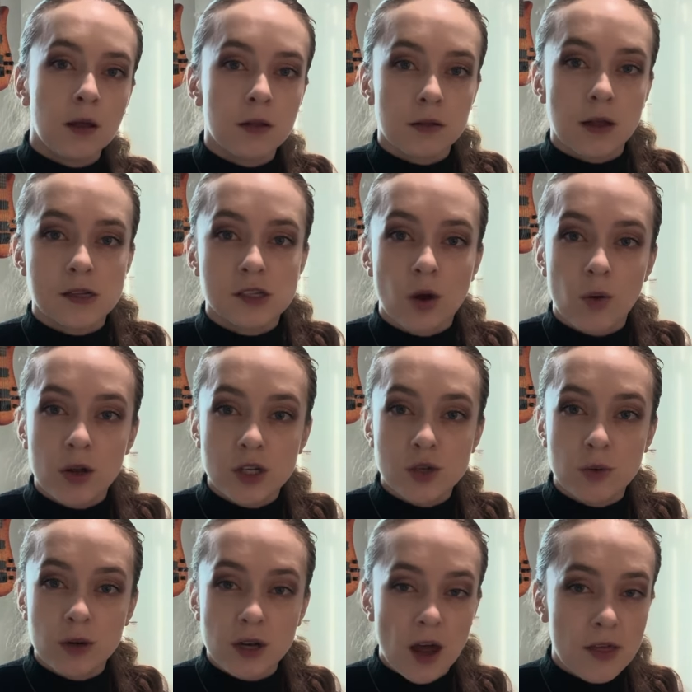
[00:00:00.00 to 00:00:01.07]
let's go on to
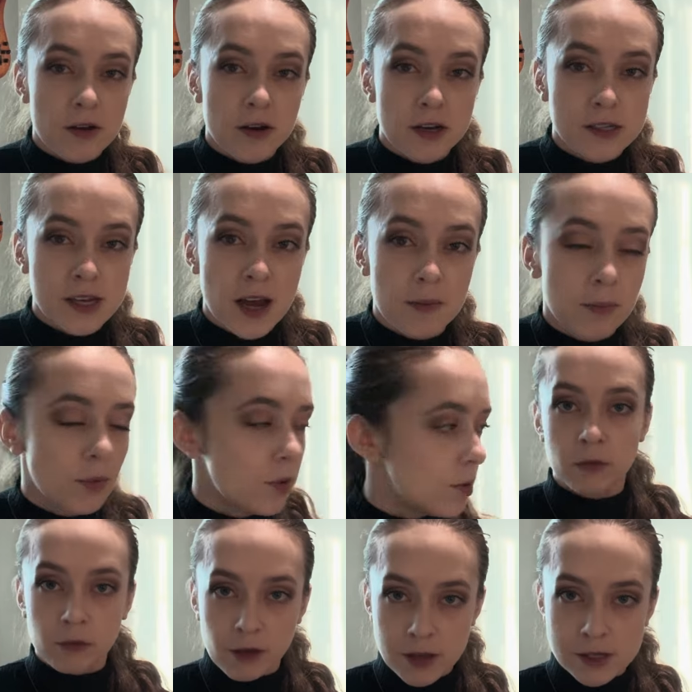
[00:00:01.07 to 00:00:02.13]
another example.
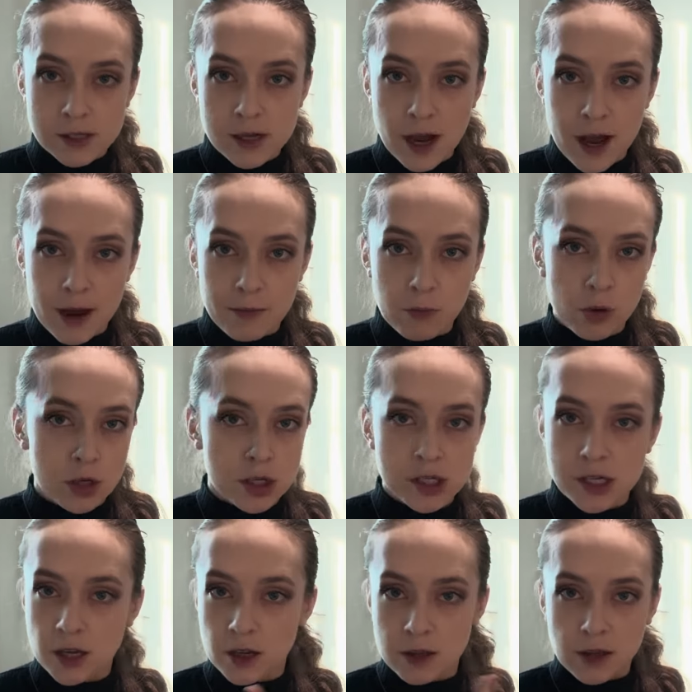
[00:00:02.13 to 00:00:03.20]
This time, we're
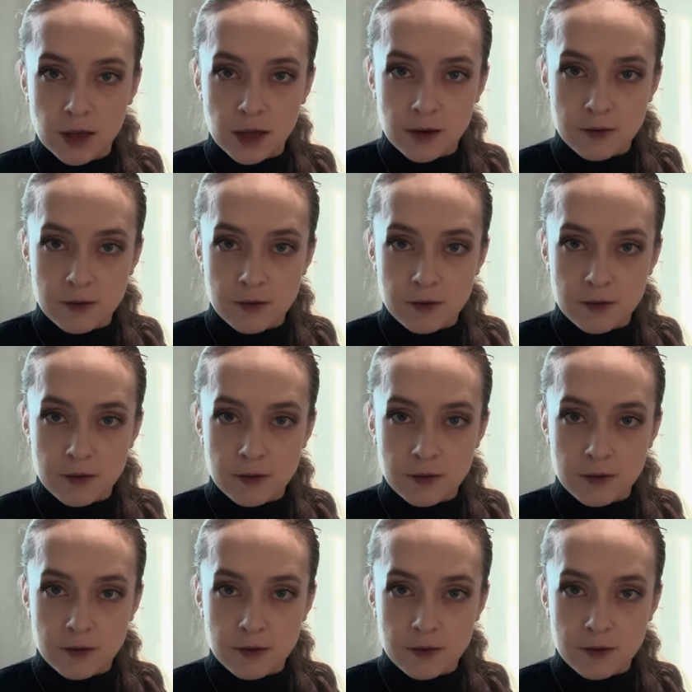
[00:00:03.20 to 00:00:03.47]
still in the key